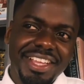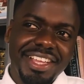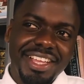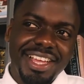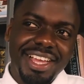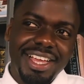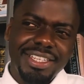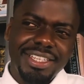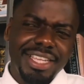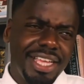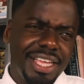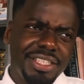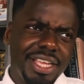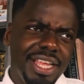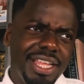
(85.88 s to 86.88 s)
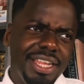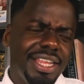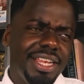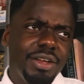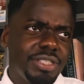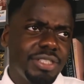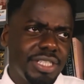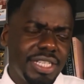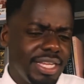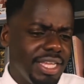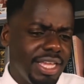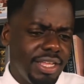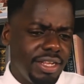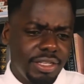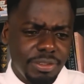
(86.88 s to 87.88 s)
then I was just like,
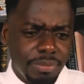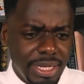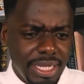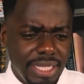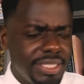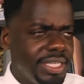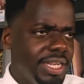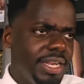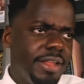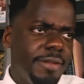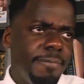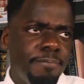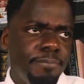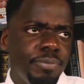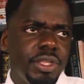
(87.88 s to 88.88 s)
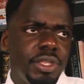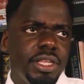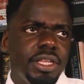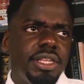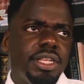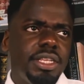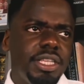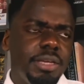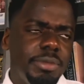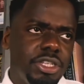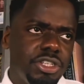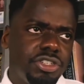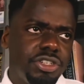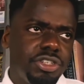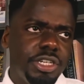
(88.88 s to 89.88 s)
yeah, that's amazing. And then they sent me
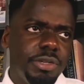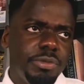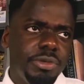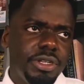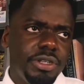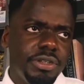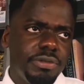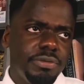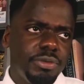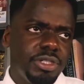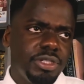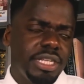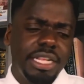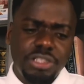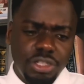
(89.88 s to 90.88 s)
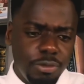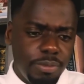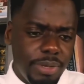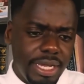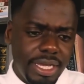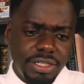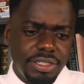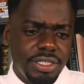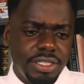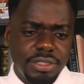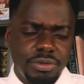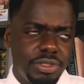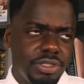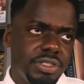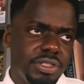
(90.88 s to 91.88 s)
the treatment, which is like 2 pages,
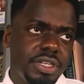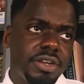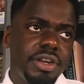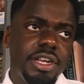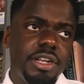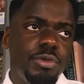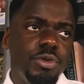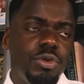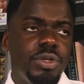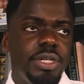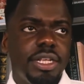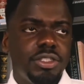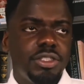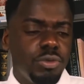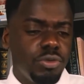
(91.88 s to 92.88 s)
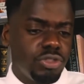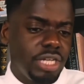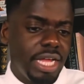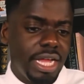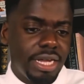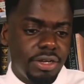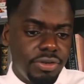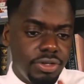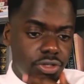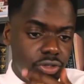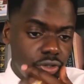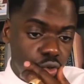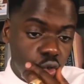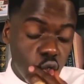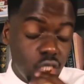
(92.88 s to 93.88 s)
which is incredible. And then I saw Shaka in New
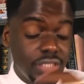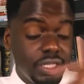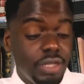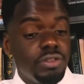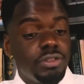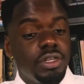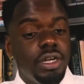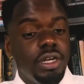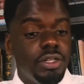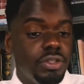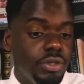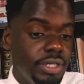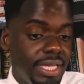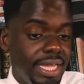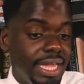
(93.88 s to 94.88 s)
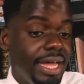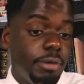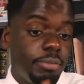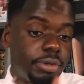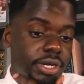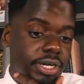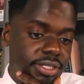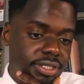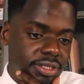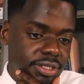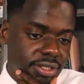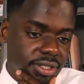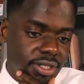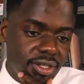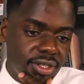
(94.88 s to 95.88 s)
York because I was doing Get Out Press.
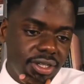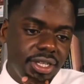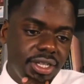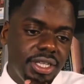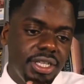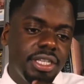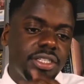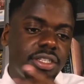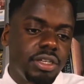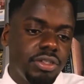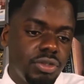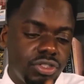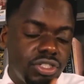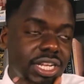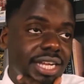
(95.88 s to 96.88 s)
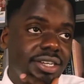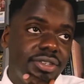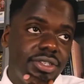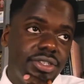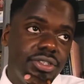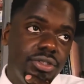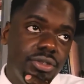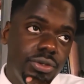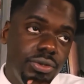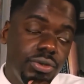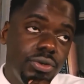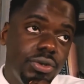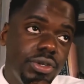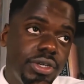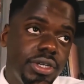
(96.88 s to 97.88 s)
And so I saw Shaka in New York.